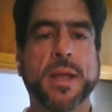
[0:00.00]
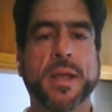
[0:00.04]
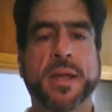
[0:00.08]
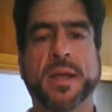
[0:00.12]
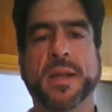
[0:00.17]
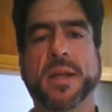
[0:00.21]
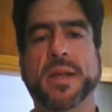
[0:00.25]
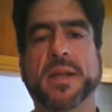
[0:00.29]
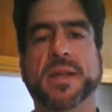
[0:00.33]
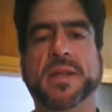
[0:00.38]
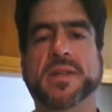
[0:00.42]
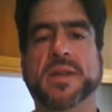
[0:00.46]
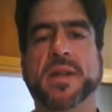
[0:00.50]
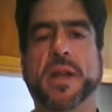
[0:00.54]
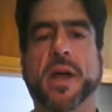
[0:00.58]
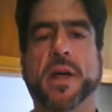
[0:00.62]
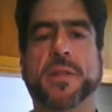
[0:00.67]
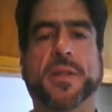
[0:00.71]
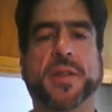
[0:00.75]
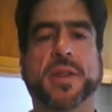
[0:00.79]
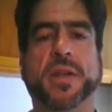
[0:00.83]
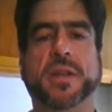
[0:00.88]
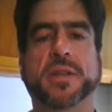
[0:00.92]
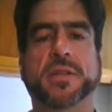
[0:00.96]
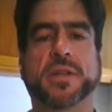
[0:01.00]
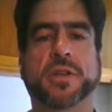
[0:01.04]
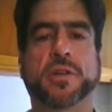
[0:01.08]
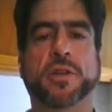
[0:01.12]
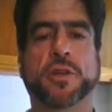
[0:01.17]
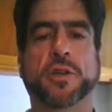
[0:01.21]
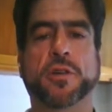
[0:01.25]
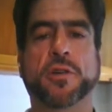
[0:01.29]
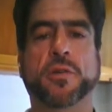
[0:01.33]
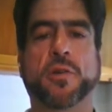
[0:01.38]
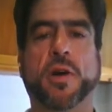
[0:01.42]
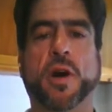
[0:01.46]
It is nothing to
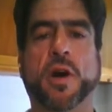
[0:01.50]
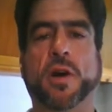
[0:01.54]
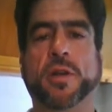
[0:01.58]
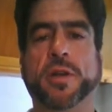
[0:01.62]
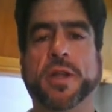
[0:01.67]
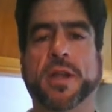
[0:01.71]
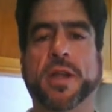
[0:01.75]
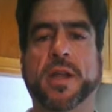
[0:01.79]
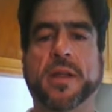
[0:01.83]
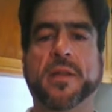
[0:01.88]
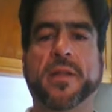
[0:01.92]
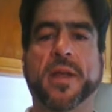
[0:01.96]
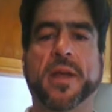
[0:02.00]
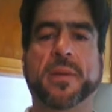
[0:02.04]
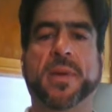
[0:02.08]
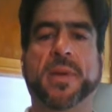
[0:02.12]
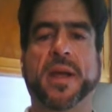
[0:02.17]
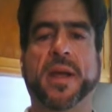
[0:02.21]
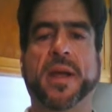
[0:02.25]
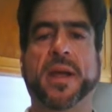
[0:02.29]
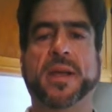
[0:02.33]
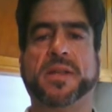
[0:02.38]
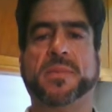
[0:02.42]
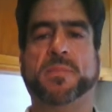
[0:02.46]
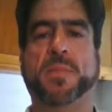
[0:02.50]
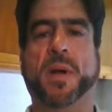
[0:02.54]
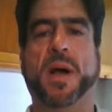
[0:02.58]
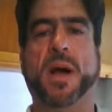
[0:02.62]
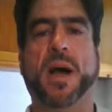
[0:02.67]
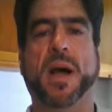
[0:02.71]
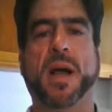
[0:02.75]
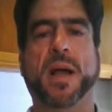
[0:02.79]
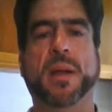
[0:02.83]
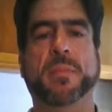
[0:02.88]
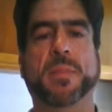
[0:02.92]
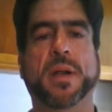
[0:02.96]
you, all ye that pass
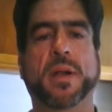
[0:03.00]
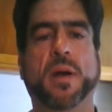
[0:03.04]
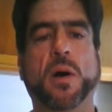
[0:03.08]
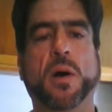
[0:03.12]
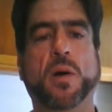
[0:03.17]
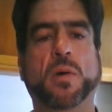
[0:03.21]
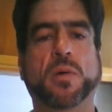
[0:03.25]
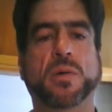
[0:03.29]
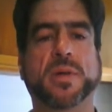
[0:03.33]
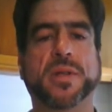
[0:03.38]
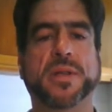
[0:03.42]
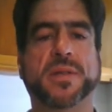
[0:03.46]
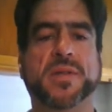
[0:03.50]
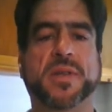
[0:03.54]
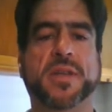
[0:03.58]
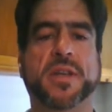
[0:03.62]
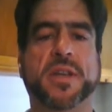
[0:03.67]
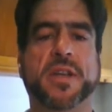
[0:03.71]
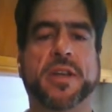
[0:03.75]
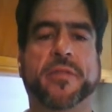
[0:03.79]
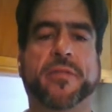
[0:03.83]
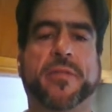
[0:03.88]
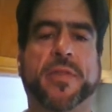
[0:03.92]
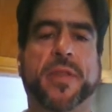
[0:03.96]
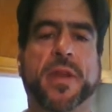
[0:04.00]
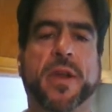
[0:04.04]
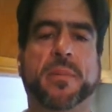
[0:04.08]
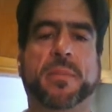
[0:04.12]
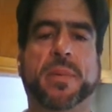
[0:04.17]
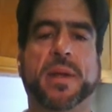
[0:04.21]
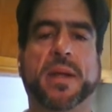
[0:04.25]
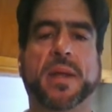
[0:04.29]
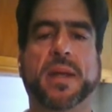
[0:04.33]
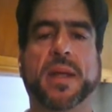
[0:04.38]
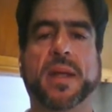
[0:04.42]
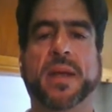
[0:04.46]
by. Behold, and see if there
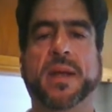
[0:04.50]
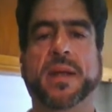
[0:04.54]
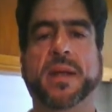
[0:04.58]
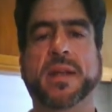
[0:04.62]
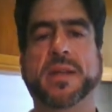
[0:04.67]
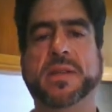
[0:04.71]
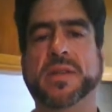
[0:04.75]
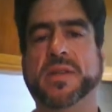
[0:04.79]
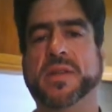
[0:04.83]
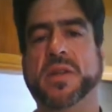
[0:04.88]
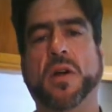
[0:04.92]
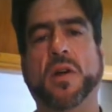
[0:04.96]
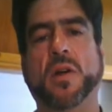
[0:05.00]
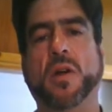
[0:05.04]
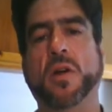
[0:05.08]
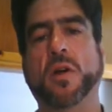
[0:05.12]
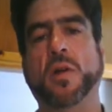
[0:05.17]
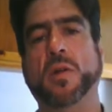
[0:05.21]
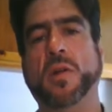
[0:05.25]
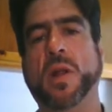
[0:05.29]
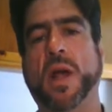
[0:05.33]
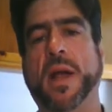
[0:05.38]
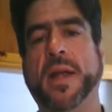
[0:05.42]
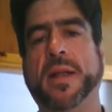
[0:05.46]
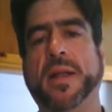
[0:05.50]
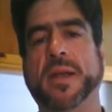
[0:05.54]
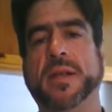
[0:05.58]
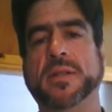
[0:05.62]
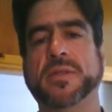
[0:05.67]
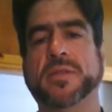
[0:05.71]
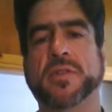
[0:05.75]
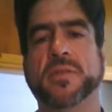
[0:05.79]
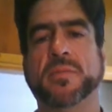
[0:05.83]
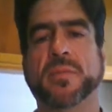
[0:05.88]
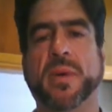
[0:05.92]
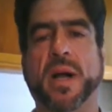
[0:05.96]
be any sorrow like
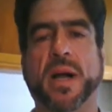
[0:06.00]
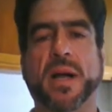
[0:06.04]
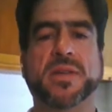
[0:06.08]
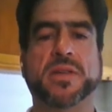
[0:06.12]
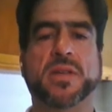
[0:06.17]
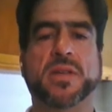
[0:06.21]
unto my